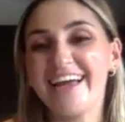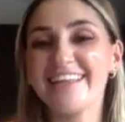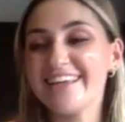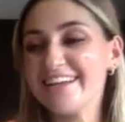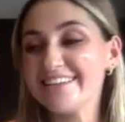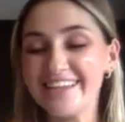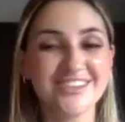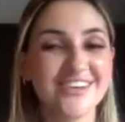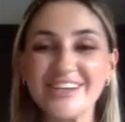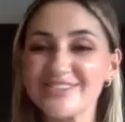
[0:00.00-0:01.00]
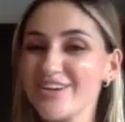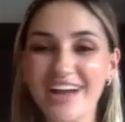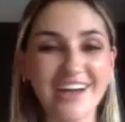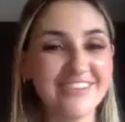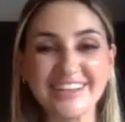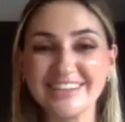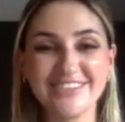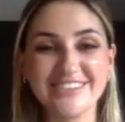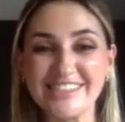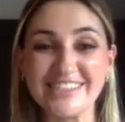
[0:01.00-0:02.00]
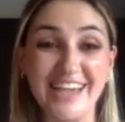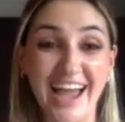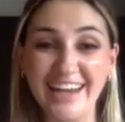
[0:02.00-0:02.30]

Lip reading: And then there's always more coming, which is exciting.